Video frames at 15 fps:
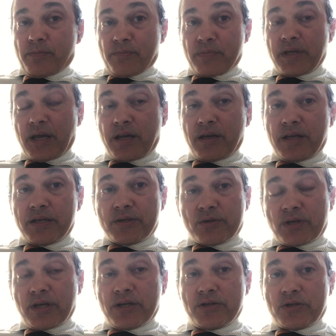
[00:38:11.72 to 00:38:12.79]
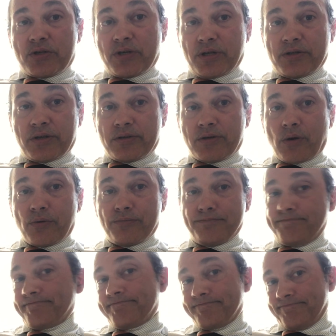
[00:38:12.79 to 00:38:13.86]
Yet each is its own.
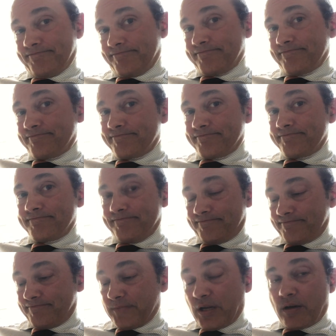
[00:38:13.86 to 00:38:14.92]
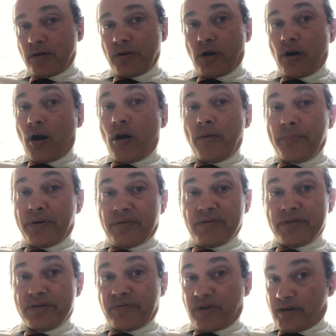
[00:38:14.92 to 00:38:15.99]
They're all
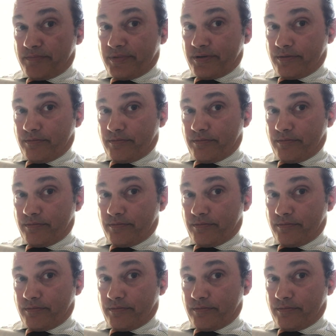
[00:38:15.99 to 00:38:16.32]
privileged frames.